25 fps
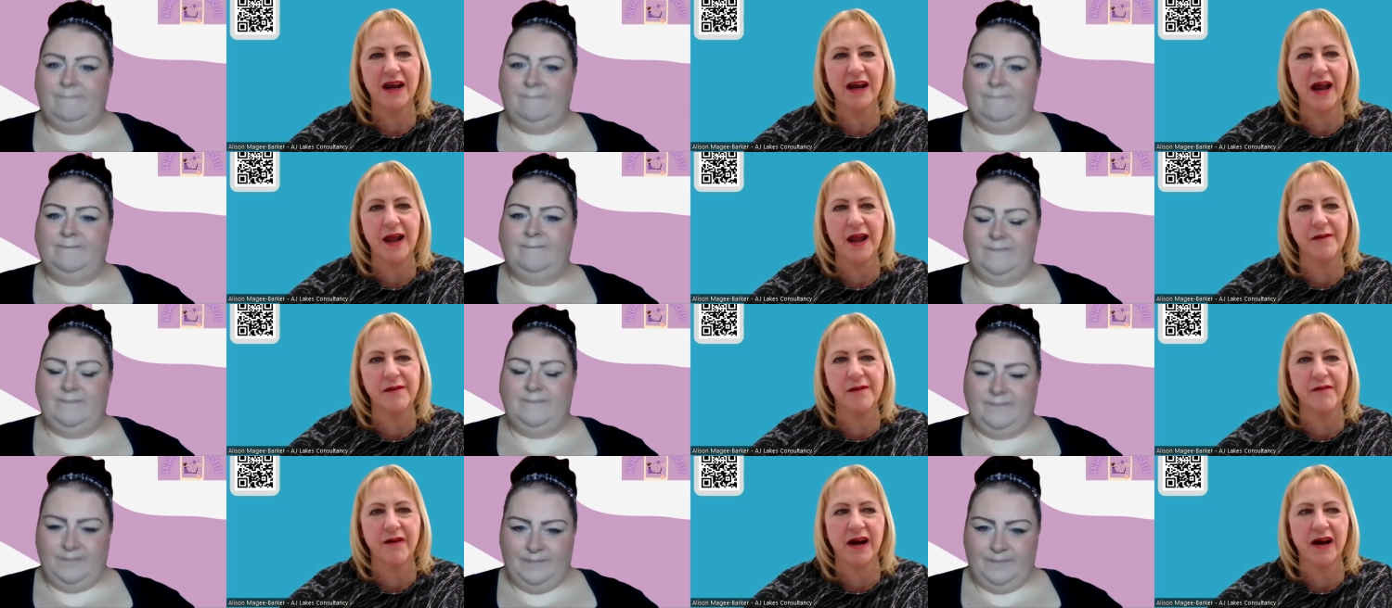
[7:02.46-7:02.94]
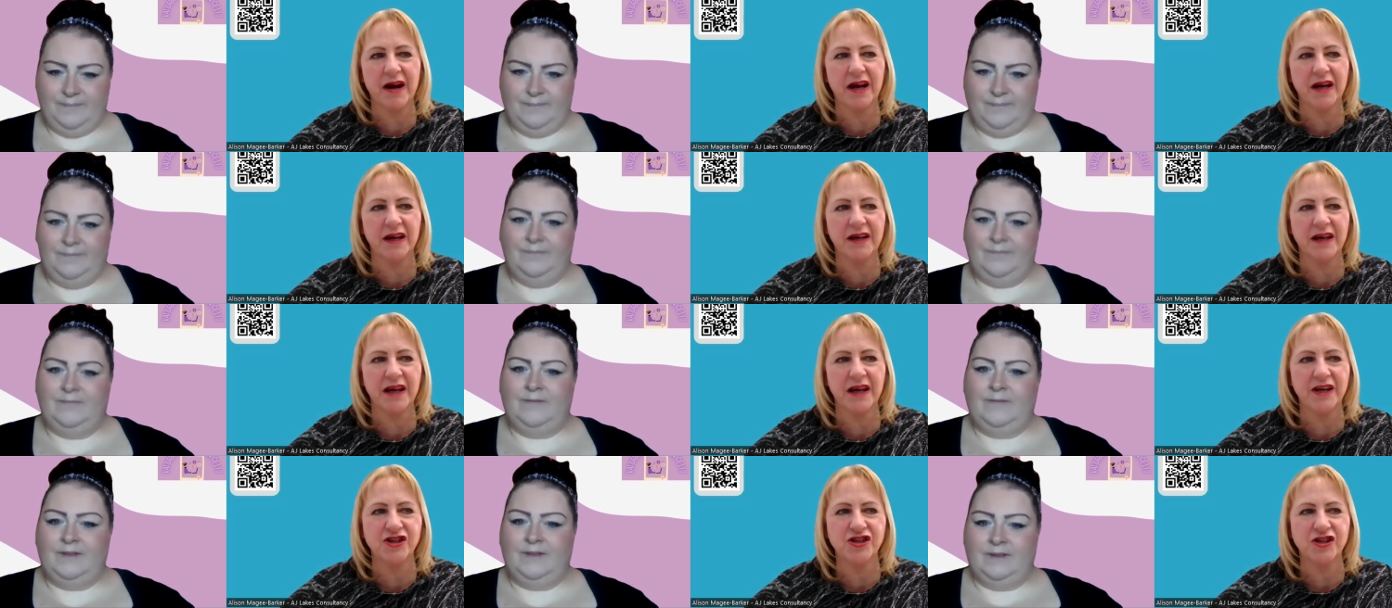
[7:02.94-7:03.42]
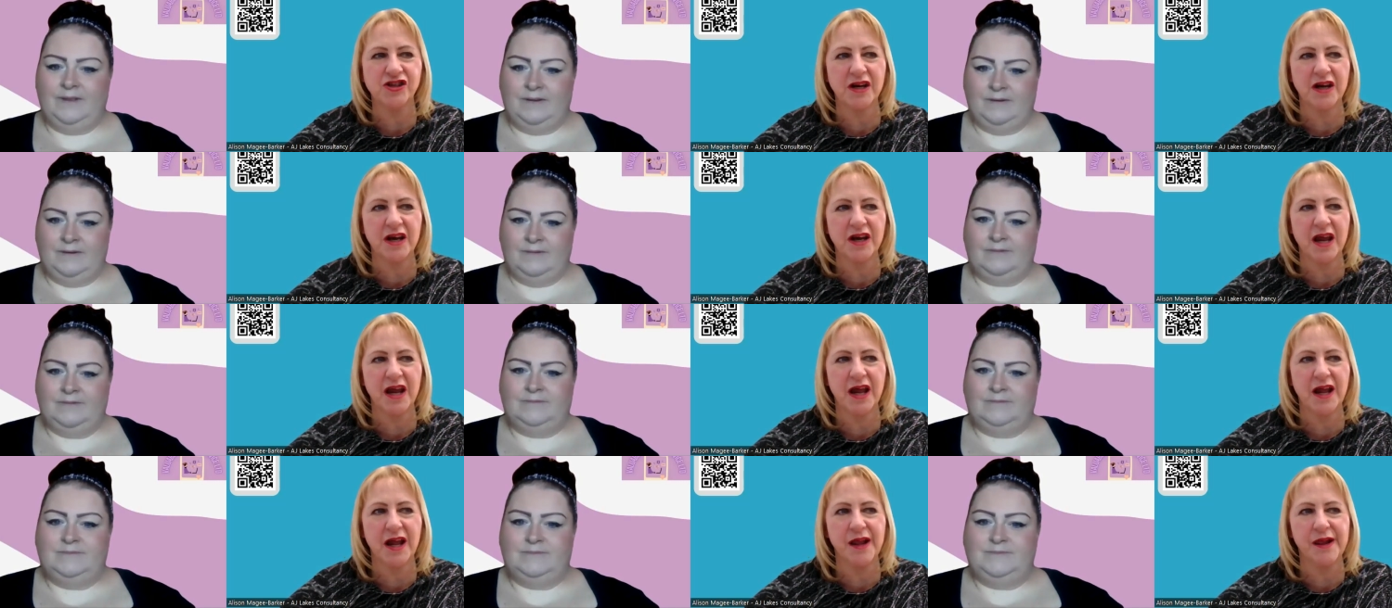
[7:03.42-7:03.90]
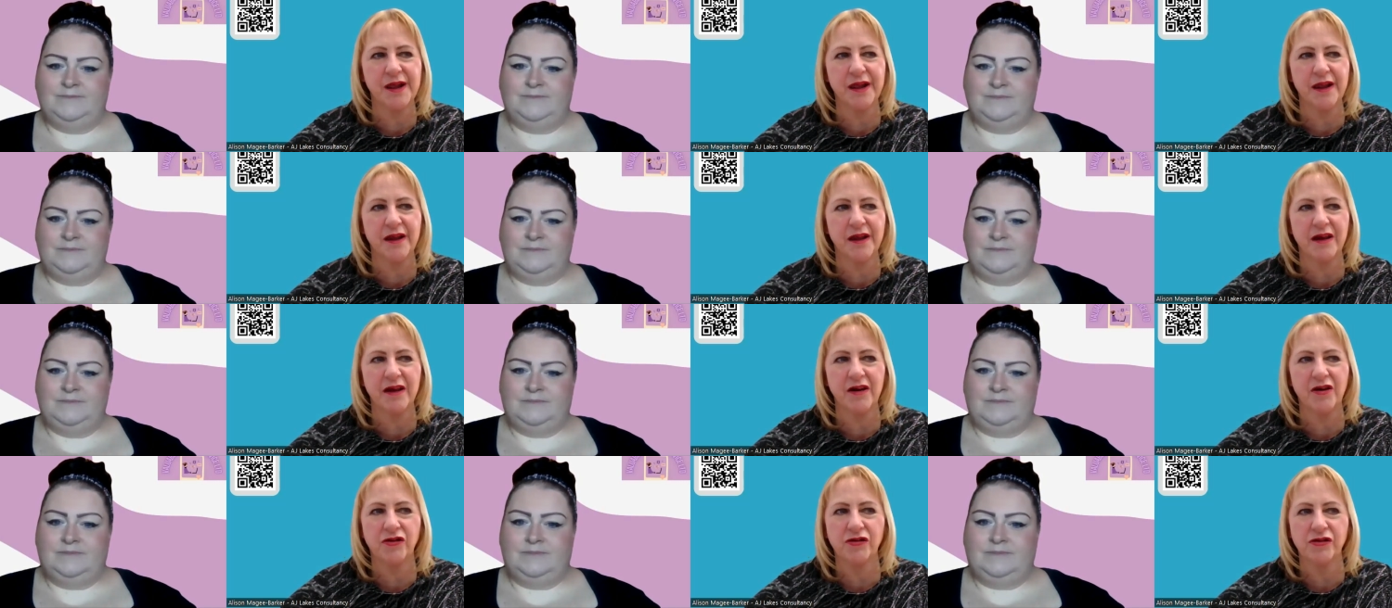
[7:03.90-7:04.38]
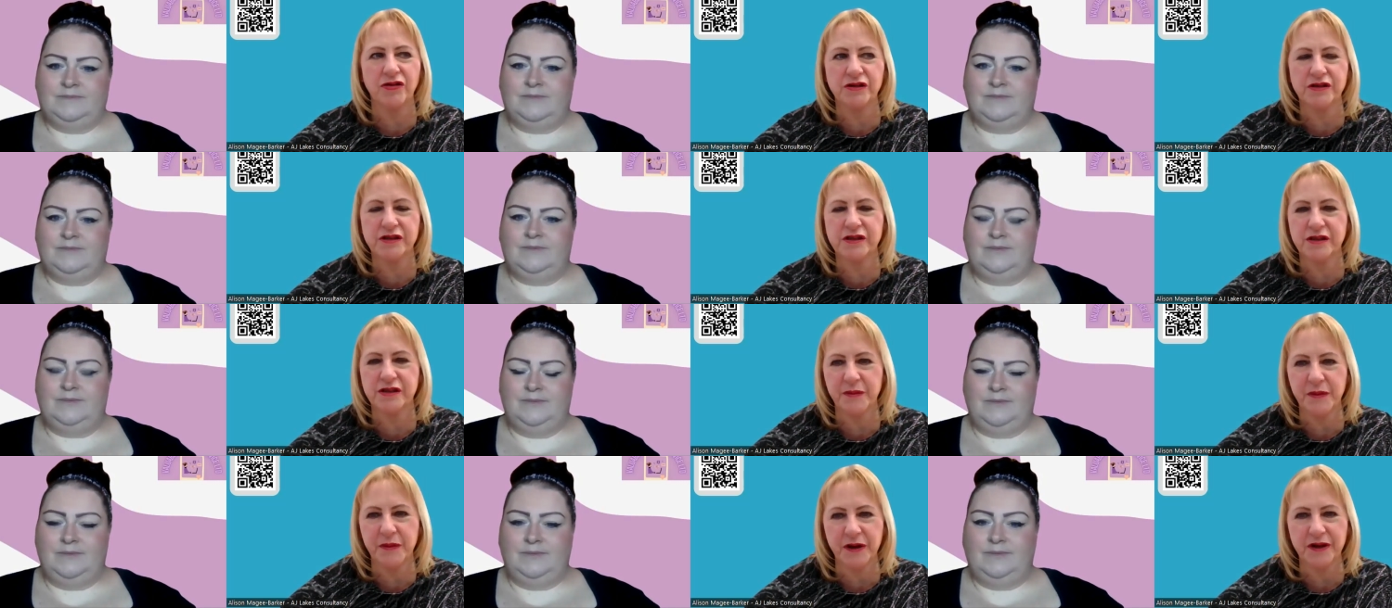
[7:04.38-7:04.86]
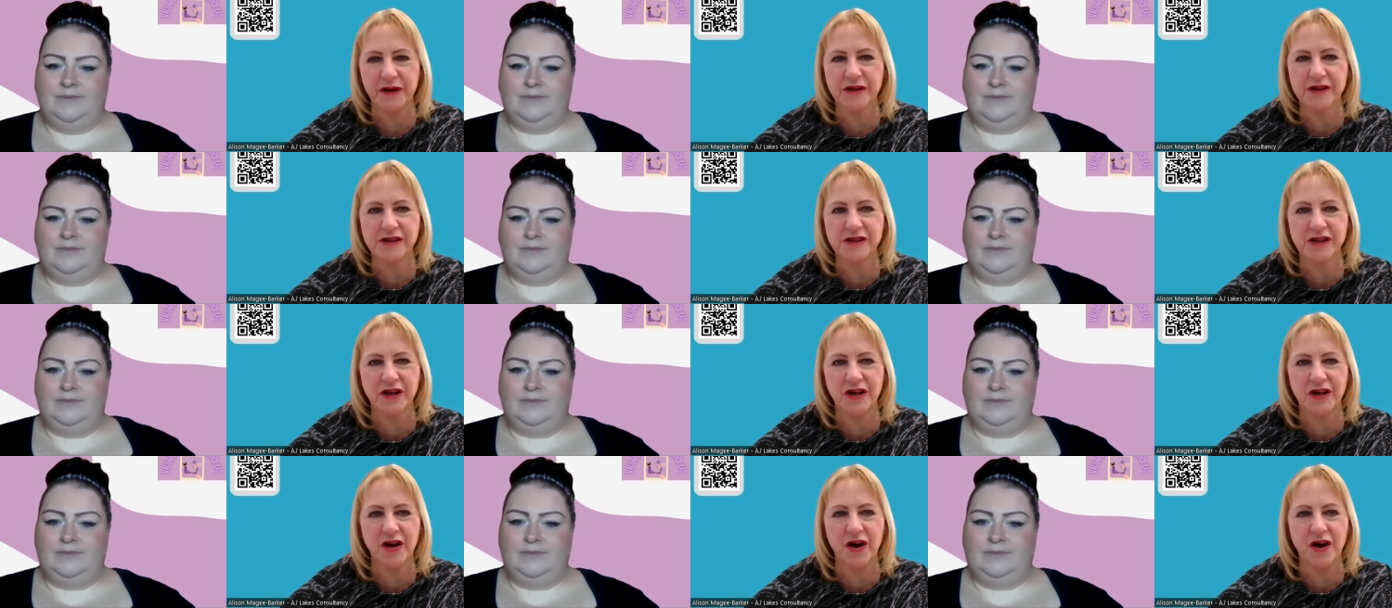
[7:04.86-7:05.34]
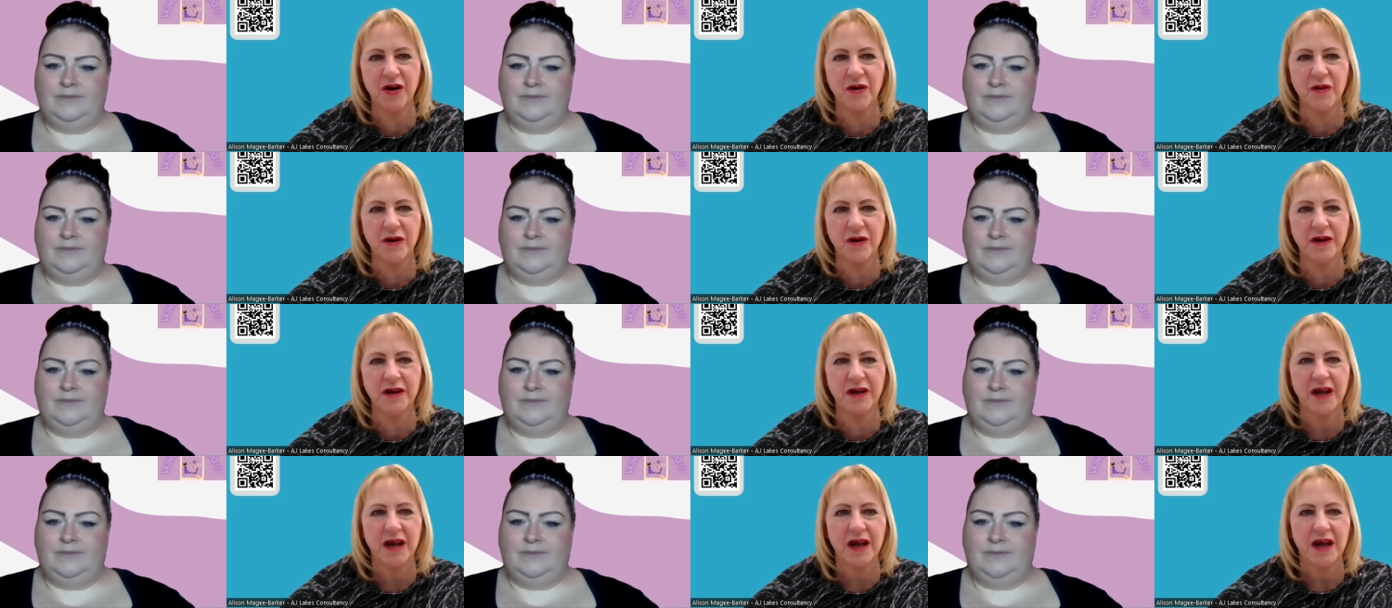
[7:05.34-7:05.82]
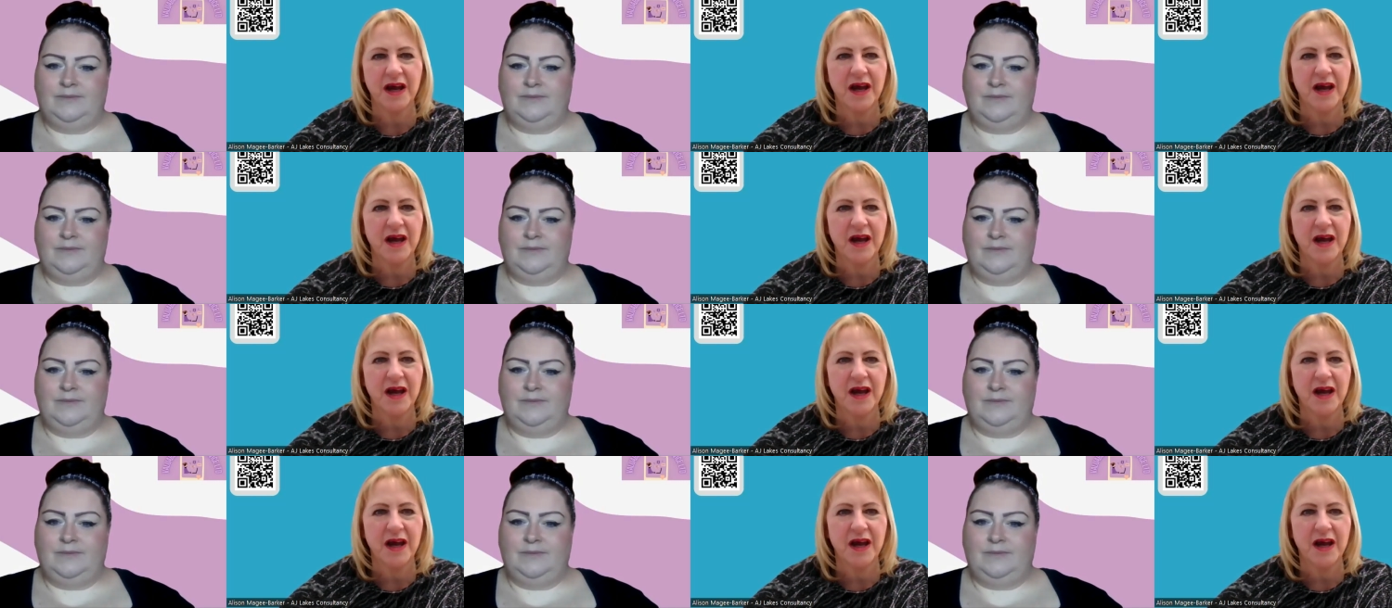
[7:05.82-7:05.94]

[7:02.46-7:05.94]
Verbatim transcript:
Speaker 1: Guest recognition is the ultimate, you know, and